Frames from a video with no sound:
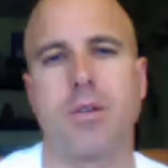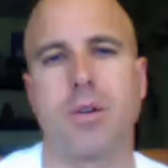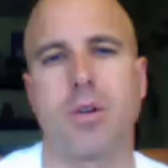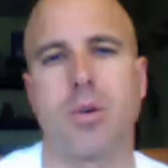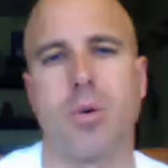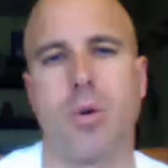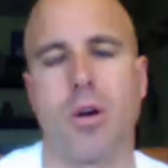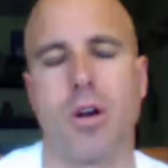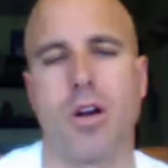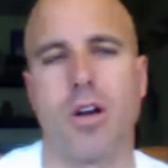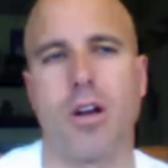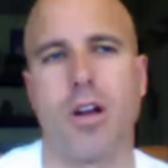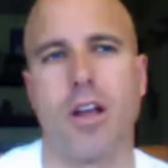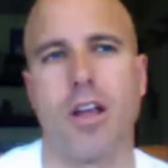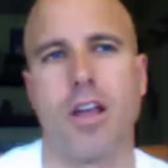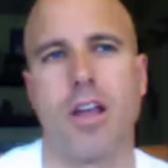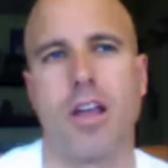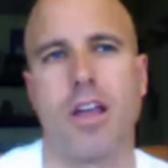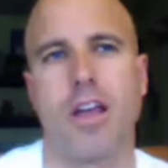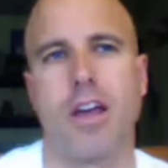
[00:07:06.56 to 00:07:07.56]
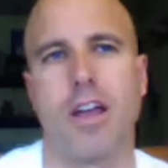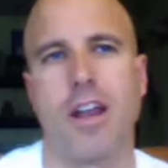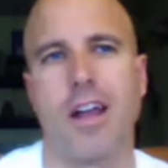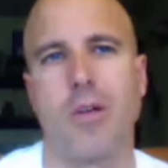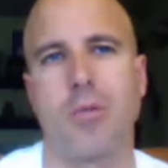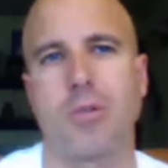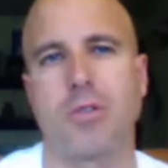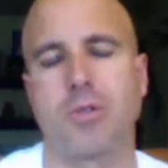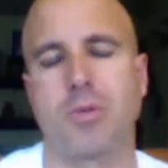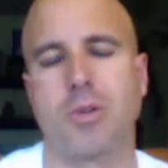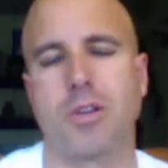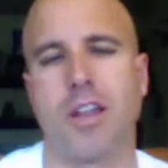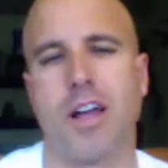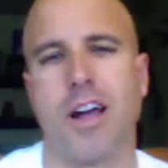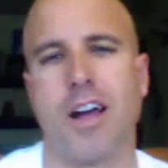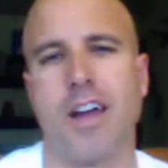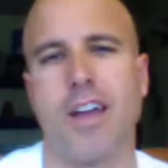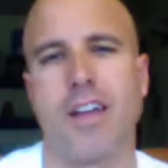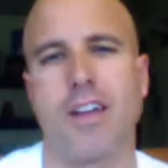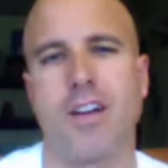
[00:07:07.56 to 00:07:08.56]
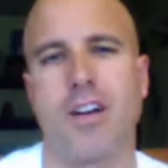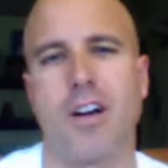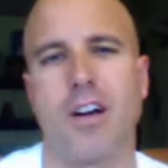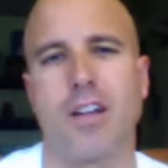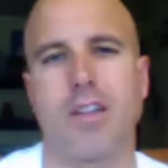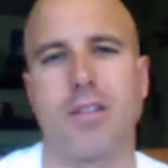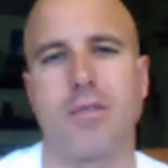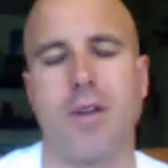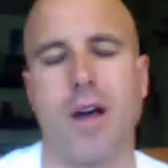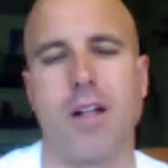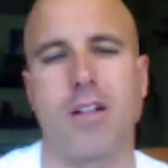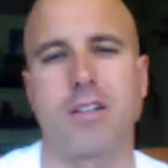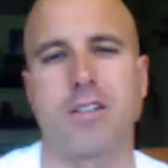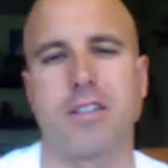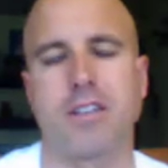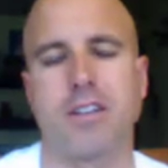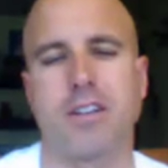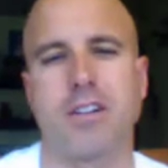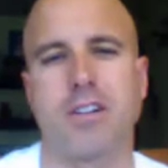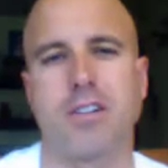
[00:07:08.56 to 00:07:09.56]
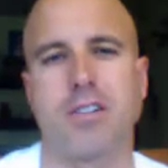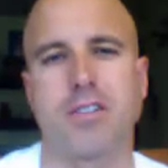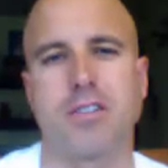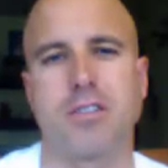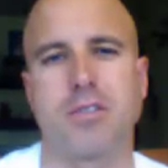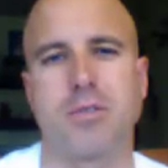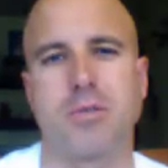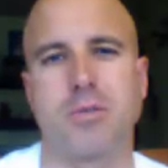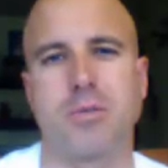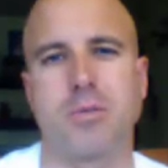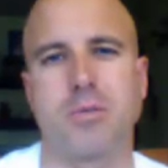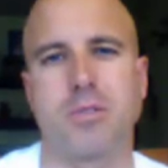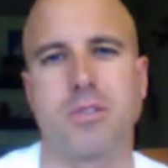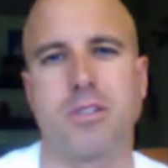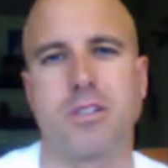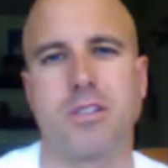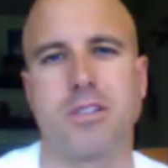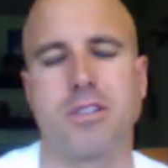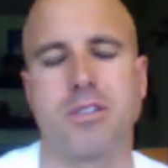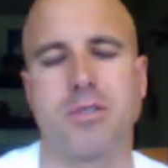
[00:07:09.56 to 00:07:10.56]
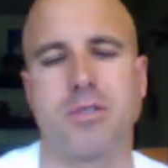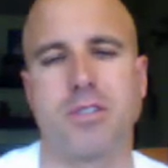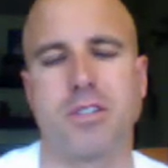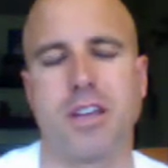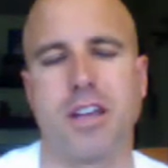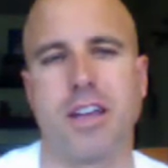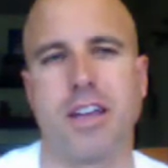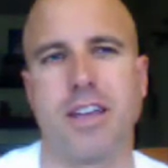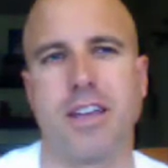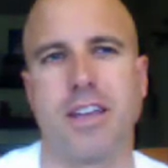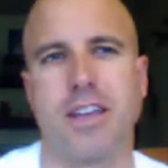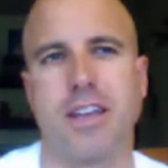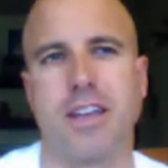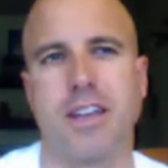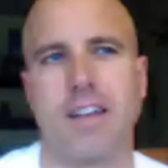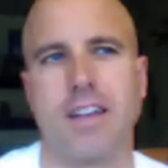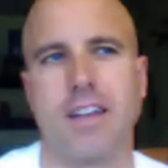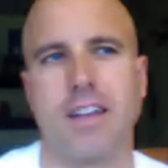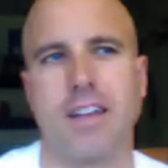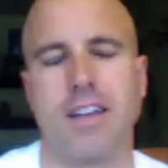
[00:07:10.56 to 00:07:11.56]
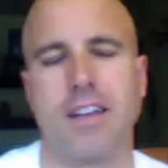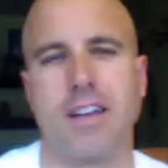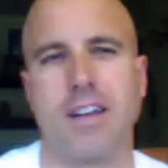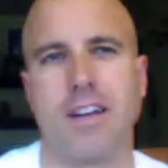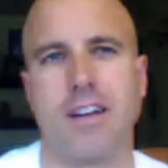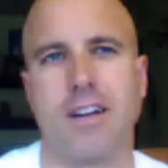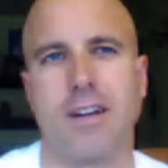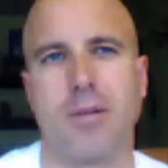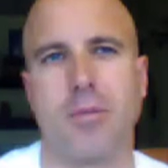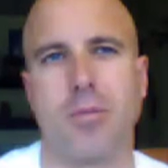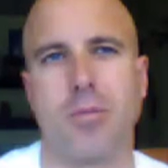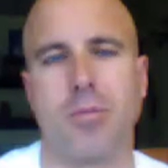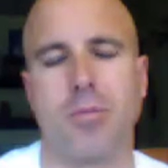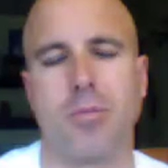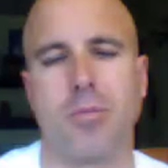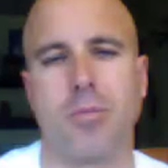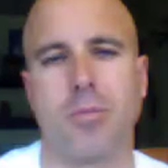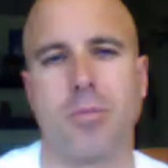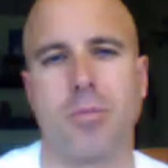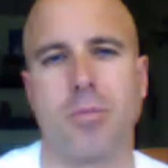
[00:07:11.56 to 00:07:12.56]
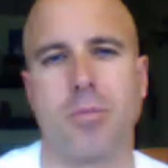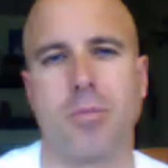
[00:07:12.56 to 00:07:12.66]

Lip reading: a corner, and I was relying on volunteers to say, I